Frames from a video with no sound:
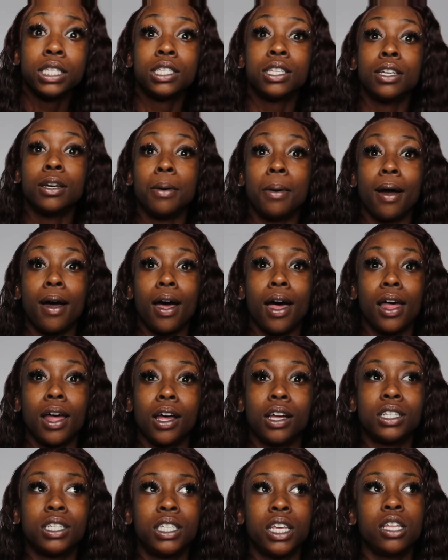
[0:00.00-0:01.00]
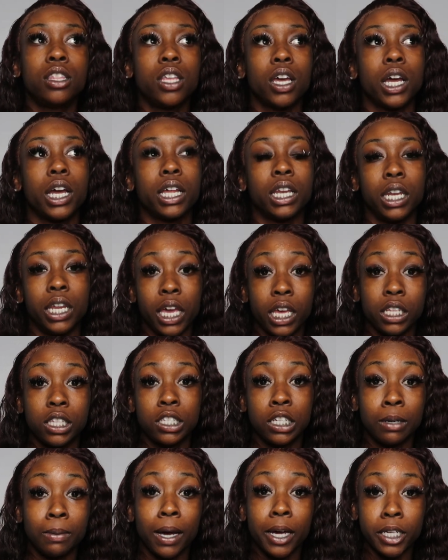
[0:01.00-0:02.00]
to sit there and
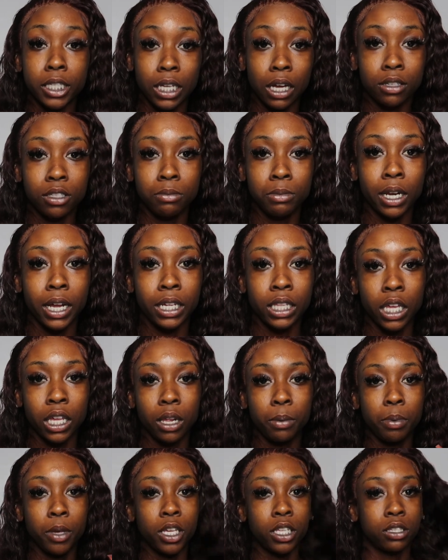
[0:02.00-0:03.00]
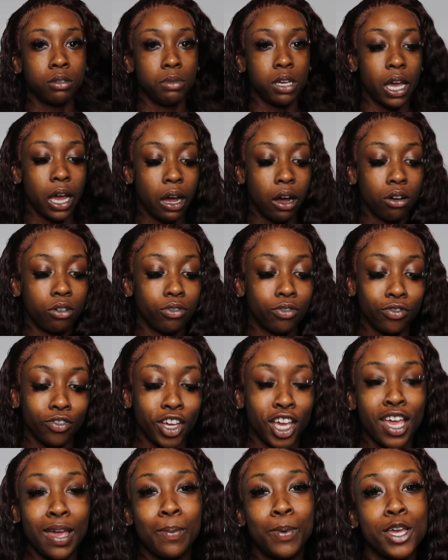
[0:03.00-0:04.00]
let somebody talk to me like that it pissed me off
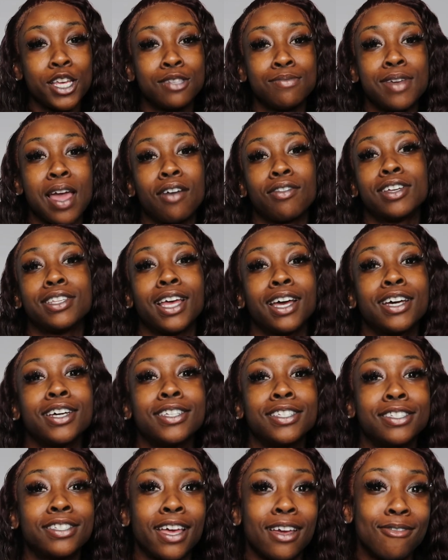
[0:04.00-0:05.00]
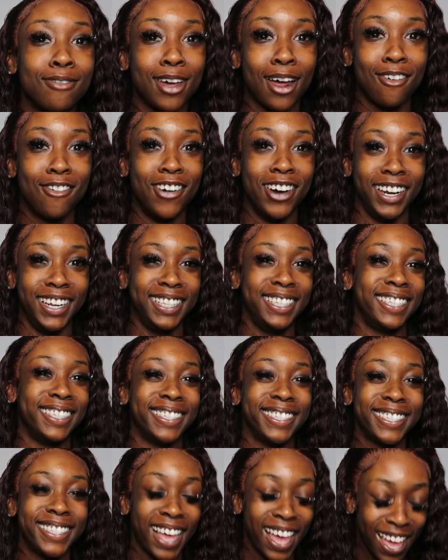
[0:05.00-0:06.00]
it pissed me off because i couldn't say what i wanted
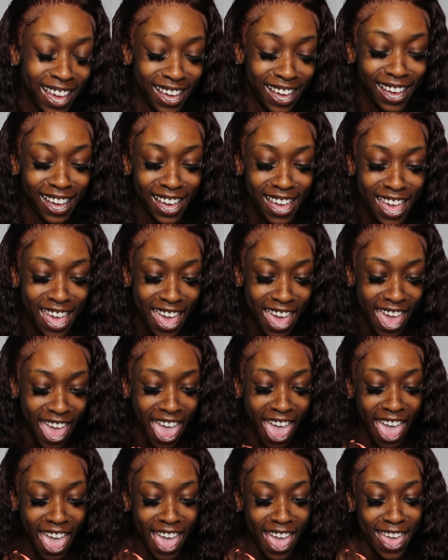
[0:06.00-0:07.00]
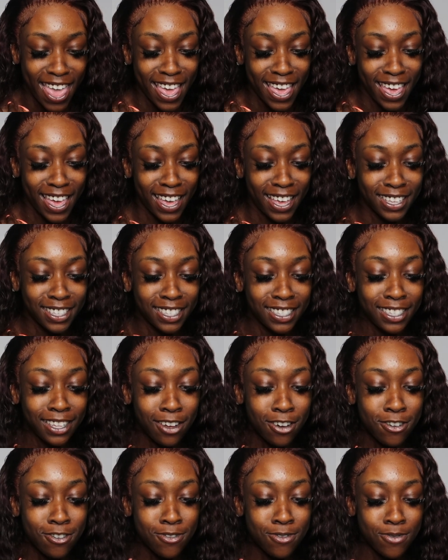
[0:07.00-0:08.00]
to say and
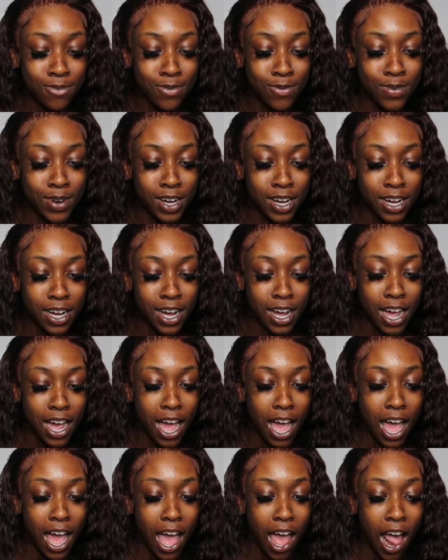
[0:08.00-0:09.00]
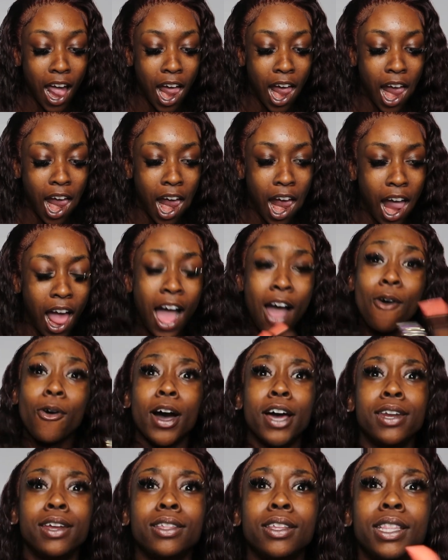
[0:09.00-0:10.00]
so oh
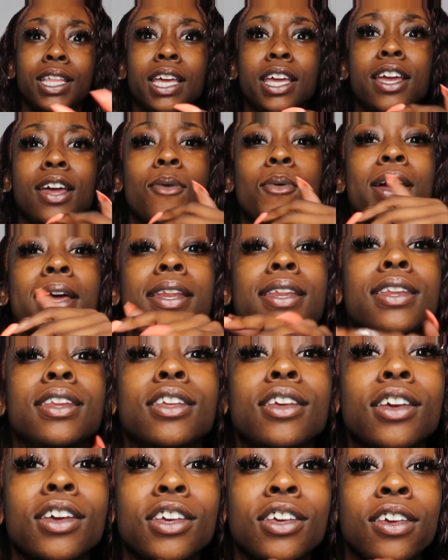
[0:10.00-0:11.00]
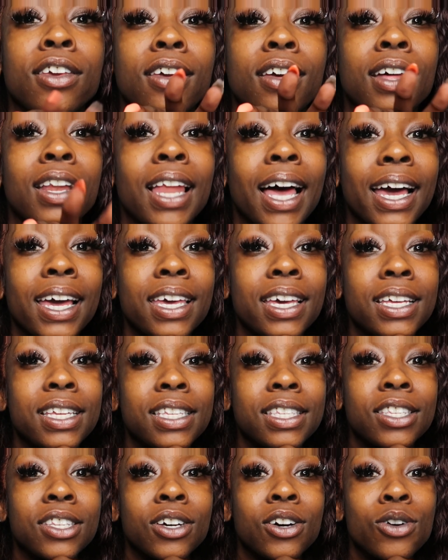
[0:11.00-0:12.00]
another thing when
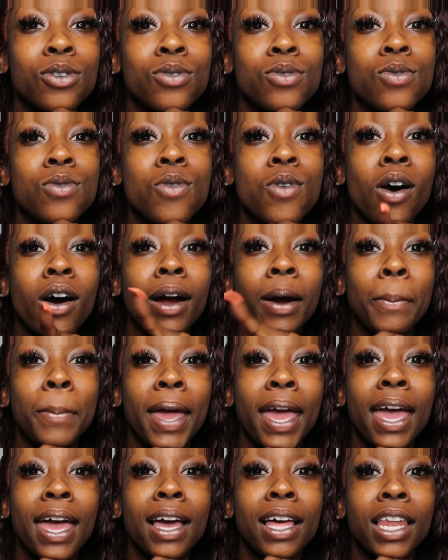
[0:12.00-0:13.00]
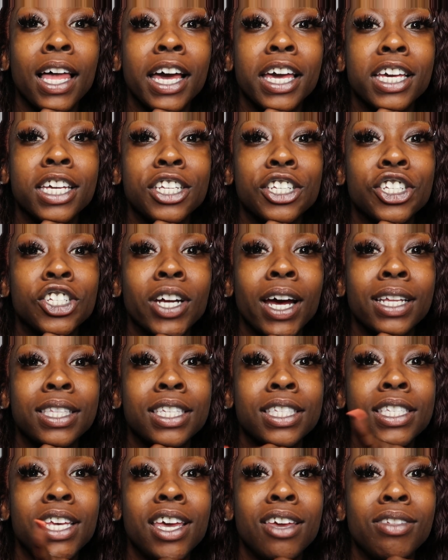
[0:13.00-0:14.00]
clients who are bad clients try
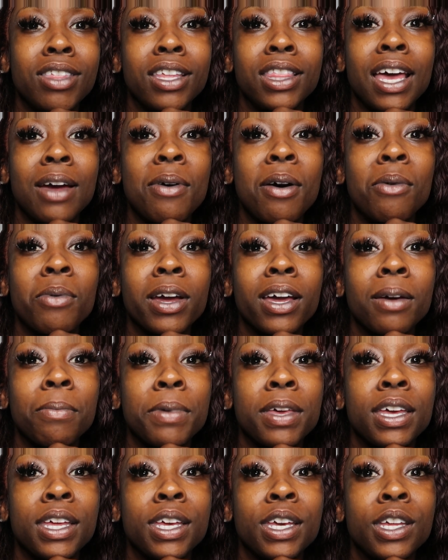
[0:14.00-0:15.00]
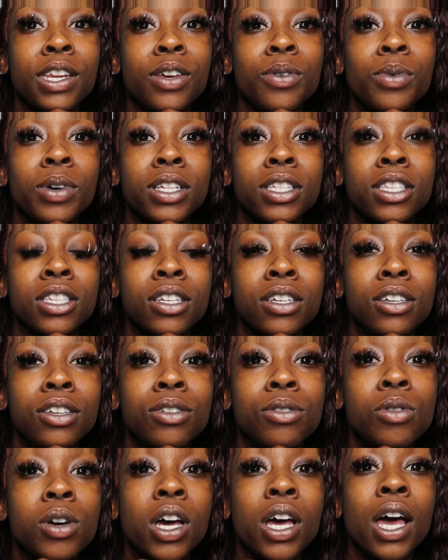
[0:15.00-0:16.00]
to tell you that they won't recommend anyone to
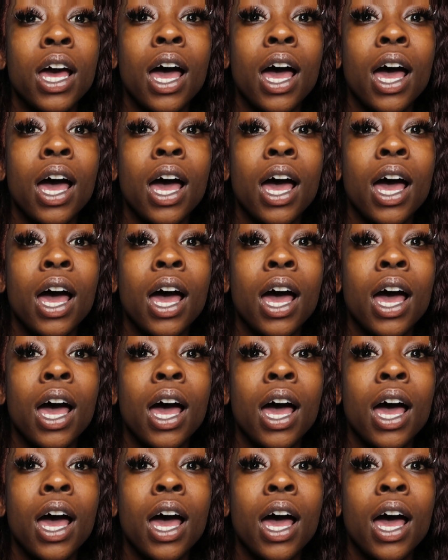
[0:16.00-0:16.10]
you